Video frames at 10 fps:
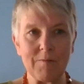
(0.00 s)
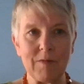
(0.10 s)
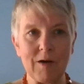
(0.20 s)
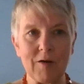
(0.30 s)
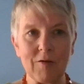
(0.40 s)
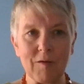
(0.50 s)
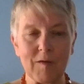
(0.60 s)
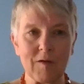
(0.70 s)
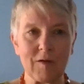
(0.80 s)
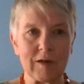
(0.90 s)
across
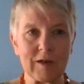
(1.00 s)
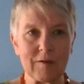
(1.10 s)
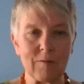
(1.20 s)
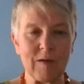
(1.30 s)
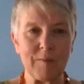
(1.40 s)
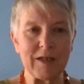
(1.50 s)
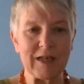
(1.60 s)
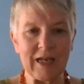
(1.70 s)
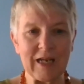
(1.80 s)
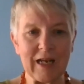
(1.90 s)
Scotland with a
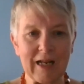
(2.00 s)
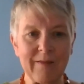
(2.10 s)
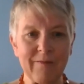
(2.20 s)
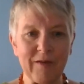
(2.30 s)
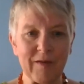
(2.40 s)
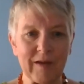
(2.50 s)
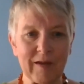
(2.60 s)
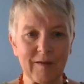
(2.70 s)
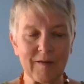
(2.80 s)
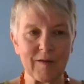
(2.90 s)
particular
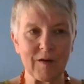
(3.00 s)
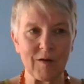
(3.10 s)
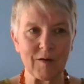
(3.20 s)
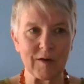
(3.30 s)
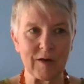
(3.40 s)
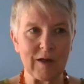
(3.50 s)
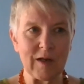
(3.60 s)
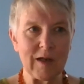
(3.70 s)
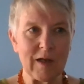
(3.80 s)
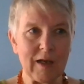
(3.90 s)
emphasis on
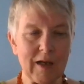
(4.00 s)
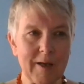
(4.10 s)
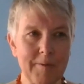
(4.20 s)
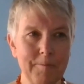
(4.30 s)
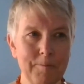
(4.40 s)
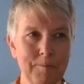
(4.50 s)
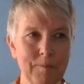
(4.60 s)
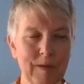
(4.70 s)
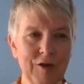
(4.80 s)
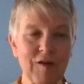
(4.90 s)

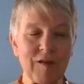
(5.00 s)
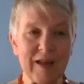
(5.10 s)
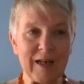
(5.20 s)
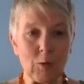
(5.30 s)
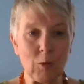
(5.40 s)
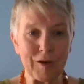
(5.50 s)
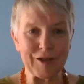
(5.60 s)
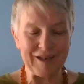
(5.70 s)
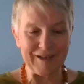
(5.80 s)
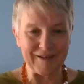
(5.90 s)
addressing
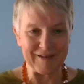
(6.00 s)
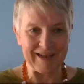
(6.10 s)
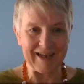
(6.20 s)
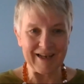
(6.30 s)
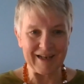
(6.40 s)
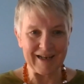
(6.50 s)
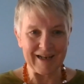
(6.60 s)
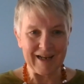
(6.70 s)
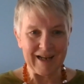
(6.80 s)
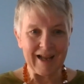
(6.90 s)
inequalities in
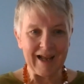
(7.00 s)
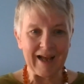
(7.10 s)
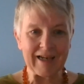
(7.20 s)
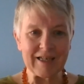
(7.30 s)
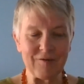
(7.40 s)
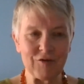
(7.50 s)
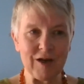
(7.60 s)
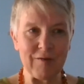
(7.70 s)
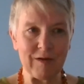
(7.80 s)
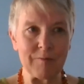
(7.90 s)
active
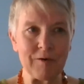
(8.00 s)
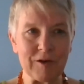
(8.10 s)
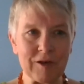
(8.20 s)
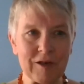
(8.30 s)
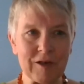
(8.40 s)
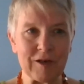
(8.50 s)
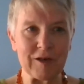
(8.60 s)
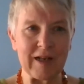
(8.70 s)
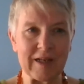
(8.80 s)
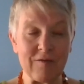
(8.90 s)
travel, but in
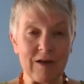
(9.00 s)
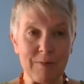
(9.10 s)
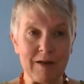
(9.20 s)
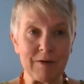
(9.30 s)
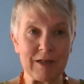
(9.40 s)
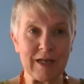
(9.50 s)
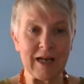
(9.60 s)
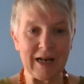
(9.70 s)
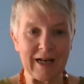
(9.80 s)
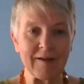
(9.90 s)
physical activity, but in
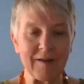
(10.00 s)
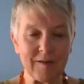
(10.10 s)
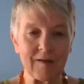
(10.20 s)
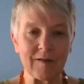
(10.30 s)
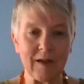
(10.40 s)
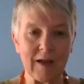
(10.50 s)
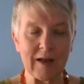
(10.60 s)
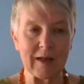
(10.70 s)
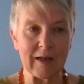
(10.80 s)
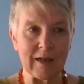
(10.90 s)
particular in access to cycling.